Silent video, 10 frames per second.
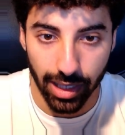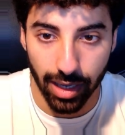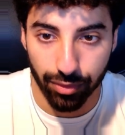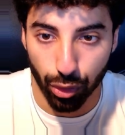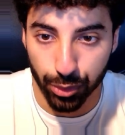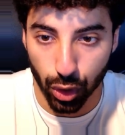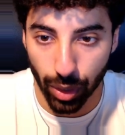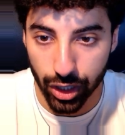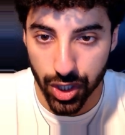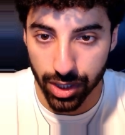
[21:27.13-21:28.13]
from
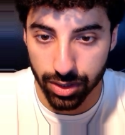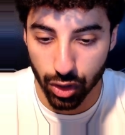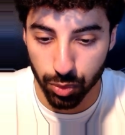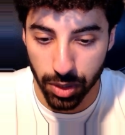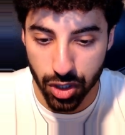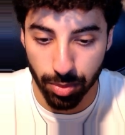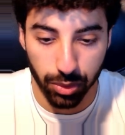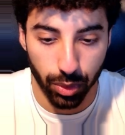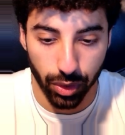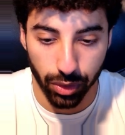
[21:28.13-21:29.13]
scratch in the sales page,
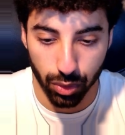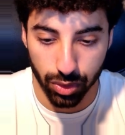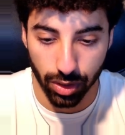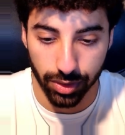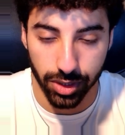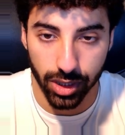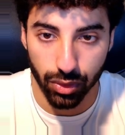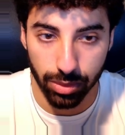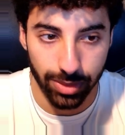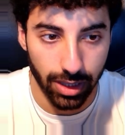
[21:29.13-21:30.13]
but we're going to start here
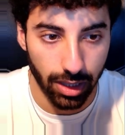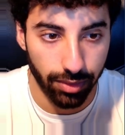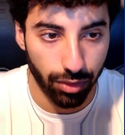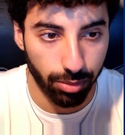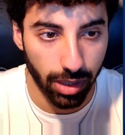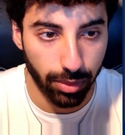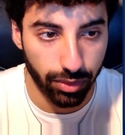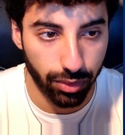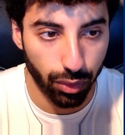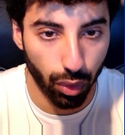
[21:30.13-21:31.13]
immediately from the
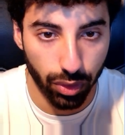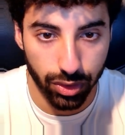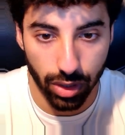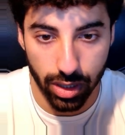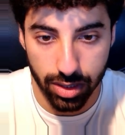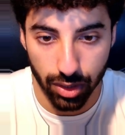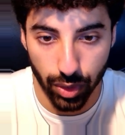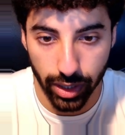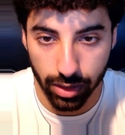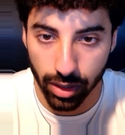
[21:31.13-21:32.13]
above the fold. So let's
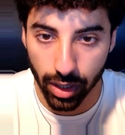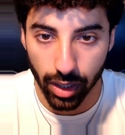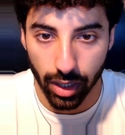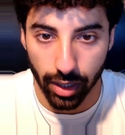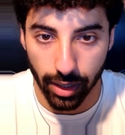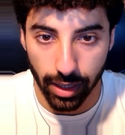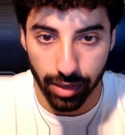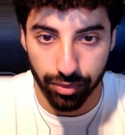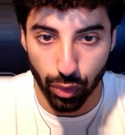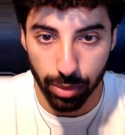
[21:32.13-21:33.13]
create
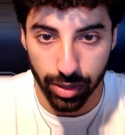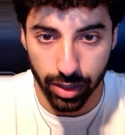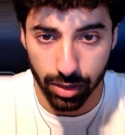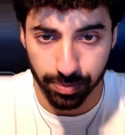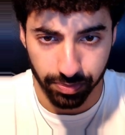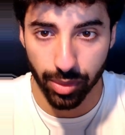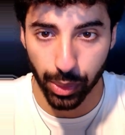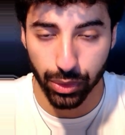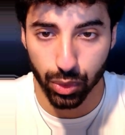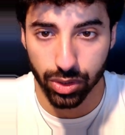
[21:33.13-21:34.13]
a frame here. I'm
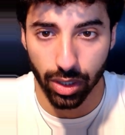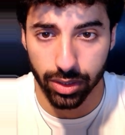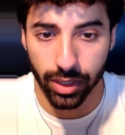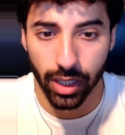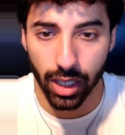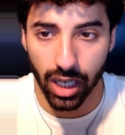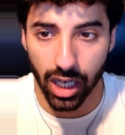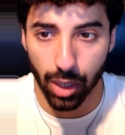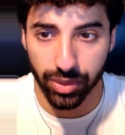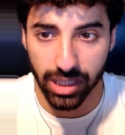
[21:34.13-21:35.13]
going to start
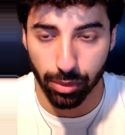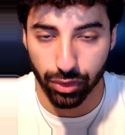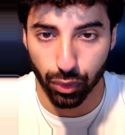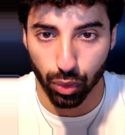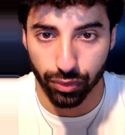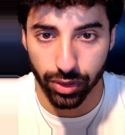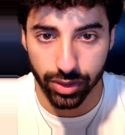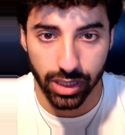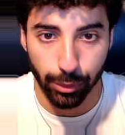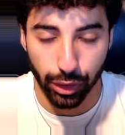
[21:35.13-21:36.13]
with the above the fold
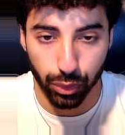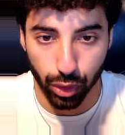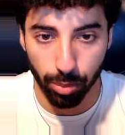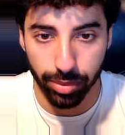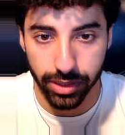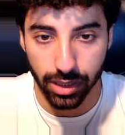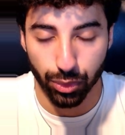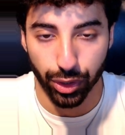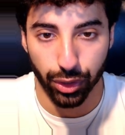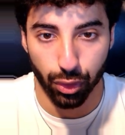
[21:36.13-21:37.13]
first. I'm going to complete it.
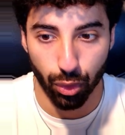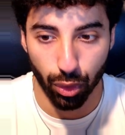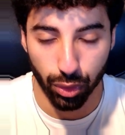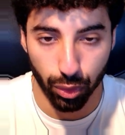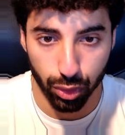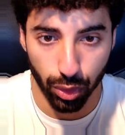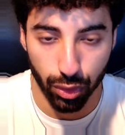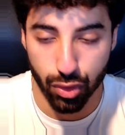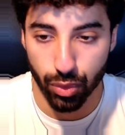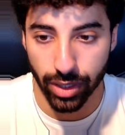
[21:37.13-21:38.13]
We're going to go
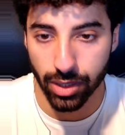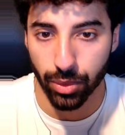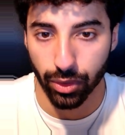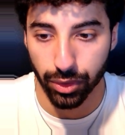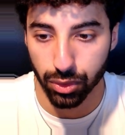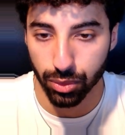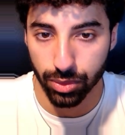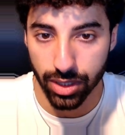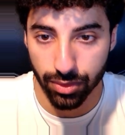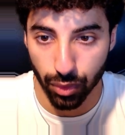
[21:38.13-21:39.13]
through it, and we're going to do
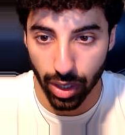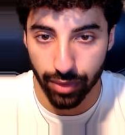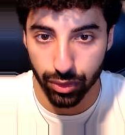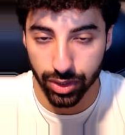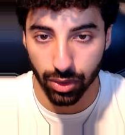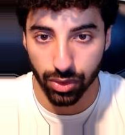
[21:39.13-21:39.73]
this for every single